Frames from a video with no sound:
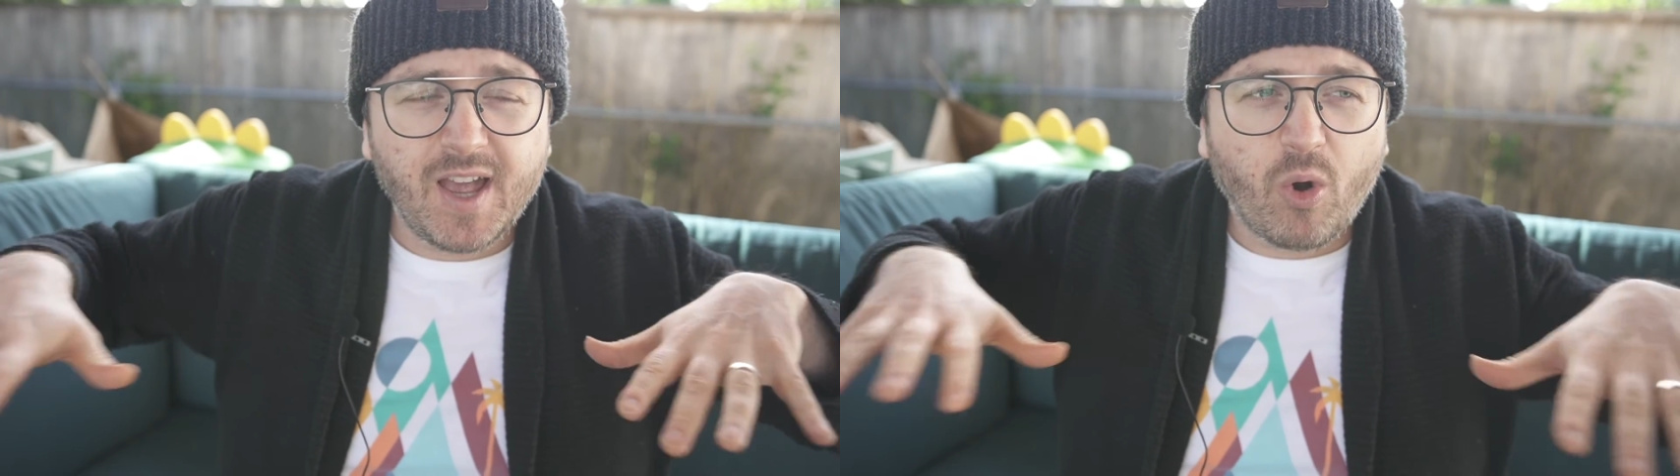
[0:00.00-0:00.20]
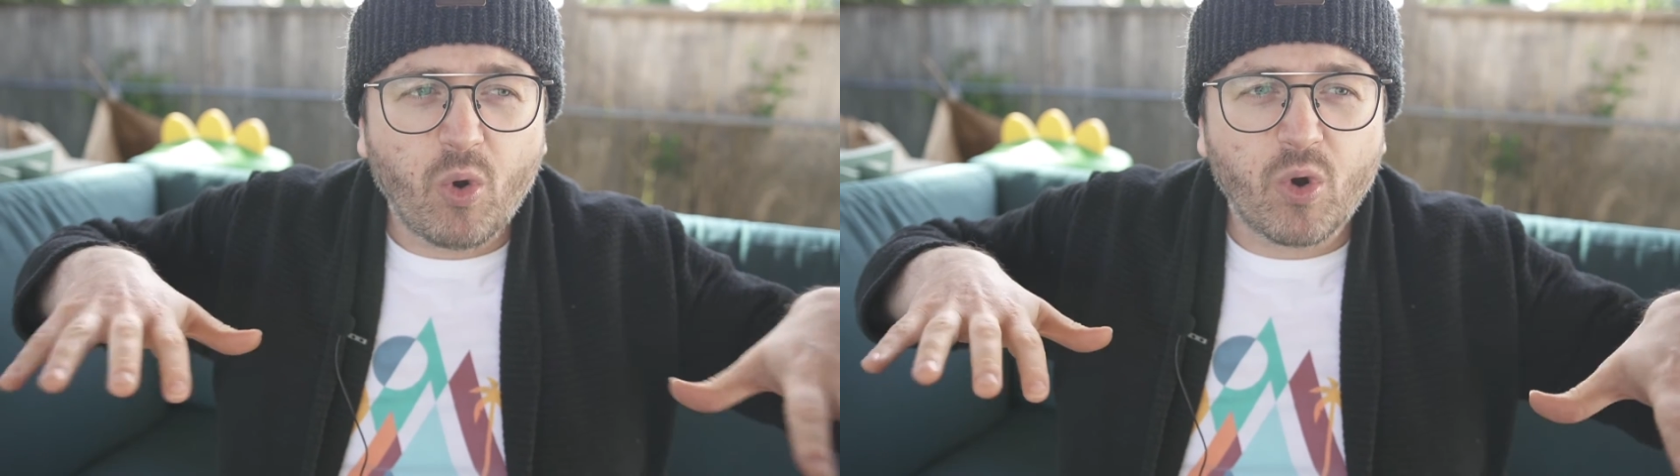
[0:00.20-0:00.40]

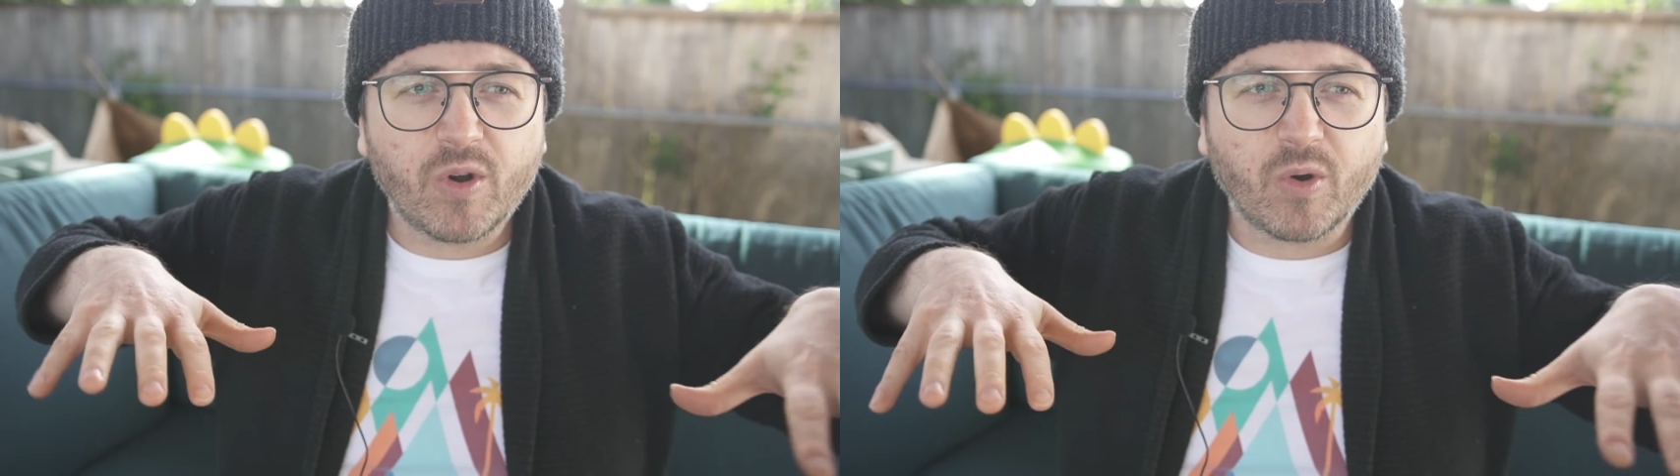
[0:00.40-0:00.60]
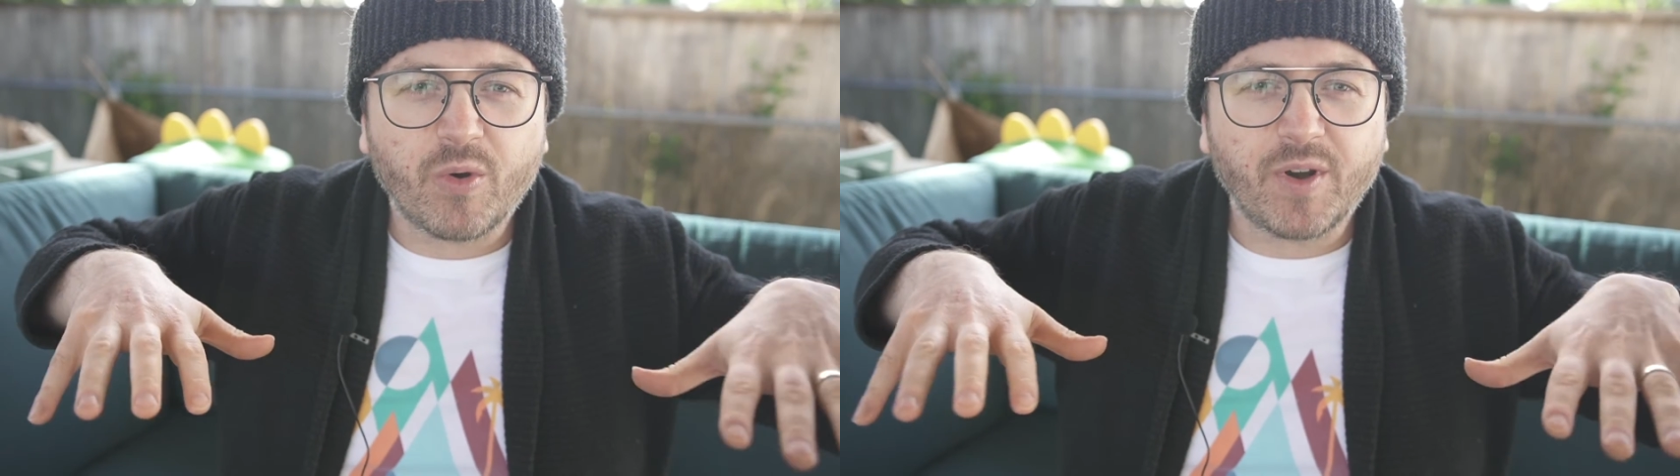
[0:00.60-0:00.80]

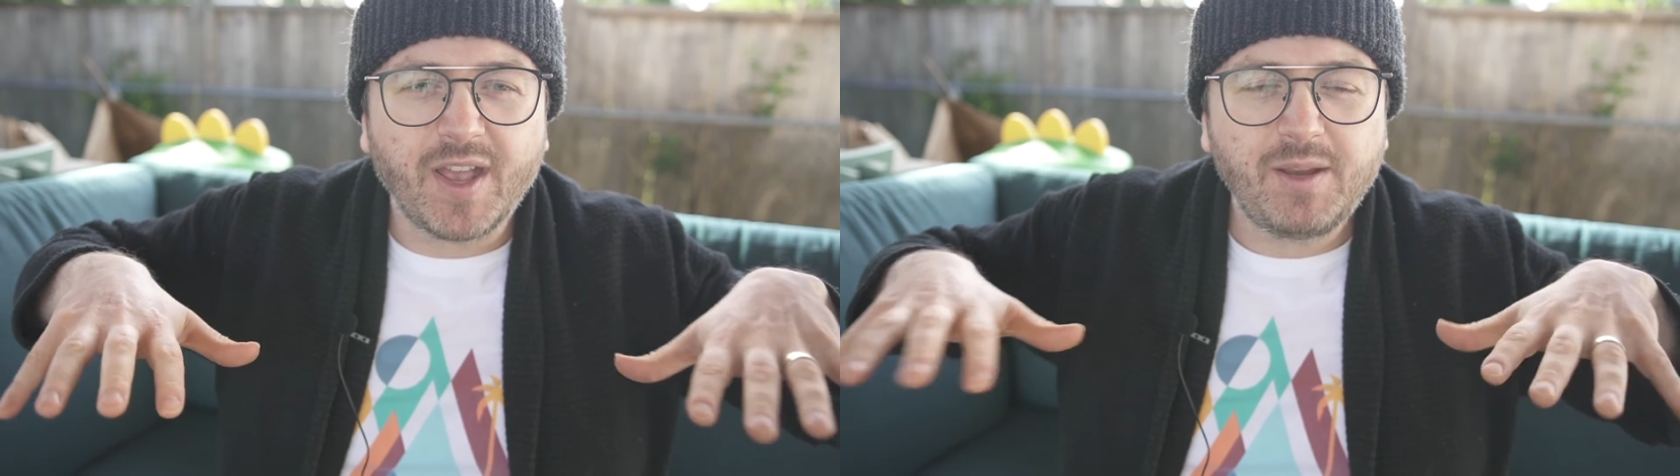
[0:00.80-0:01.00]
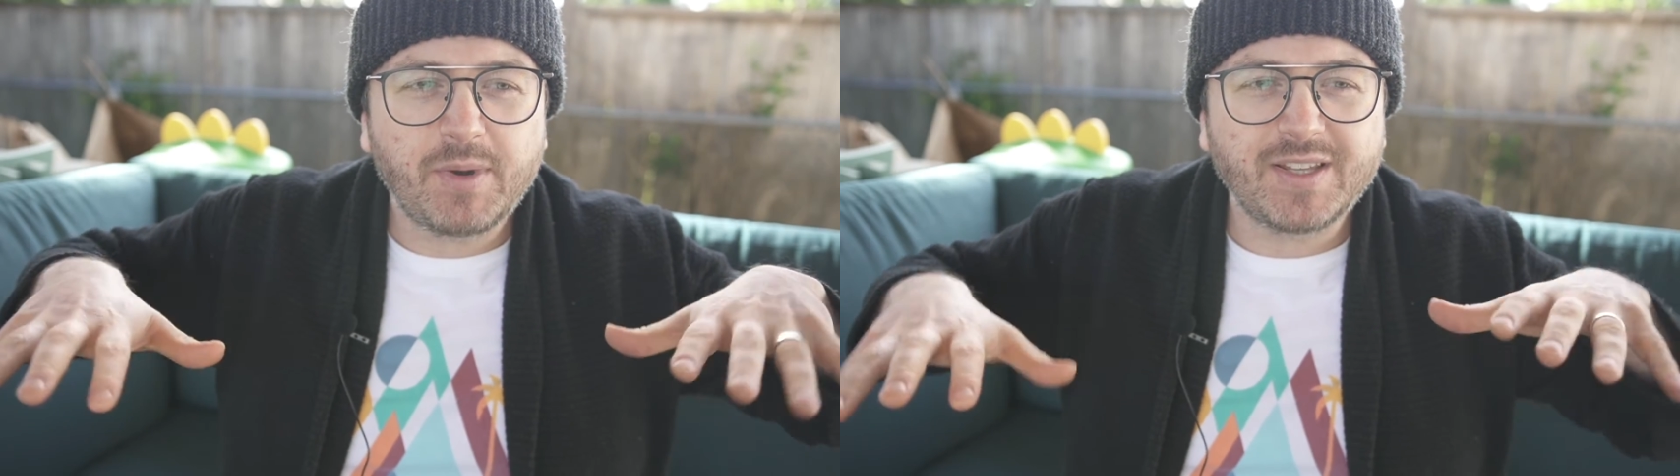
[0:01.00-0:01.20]
or
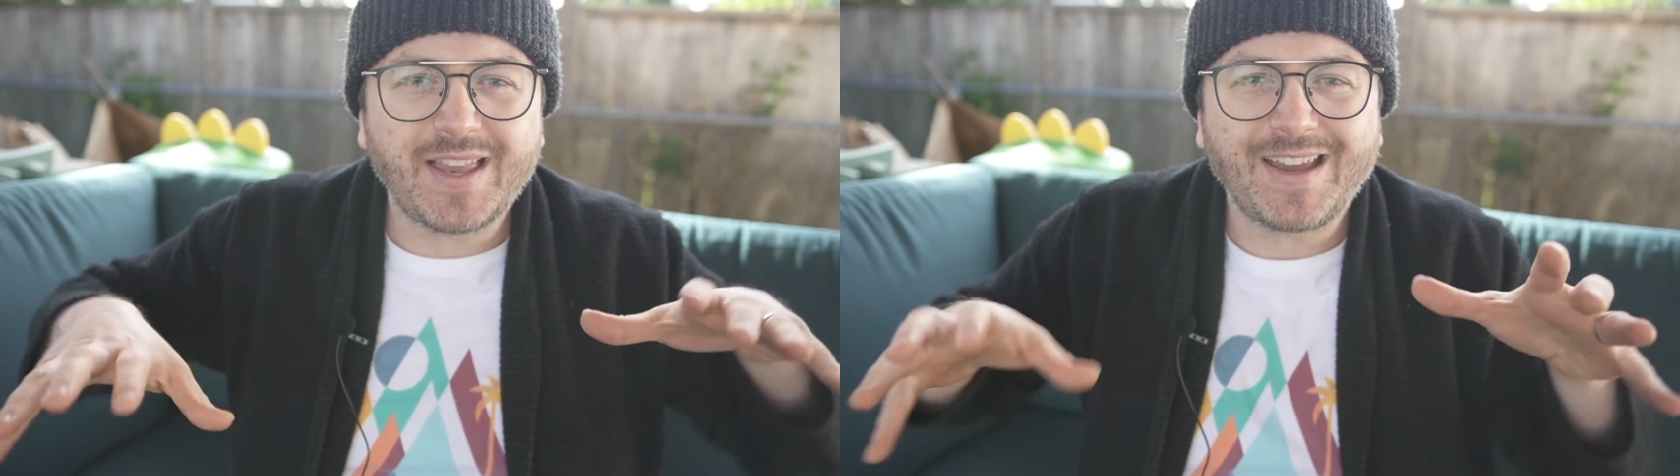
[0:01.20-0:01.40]
anybody that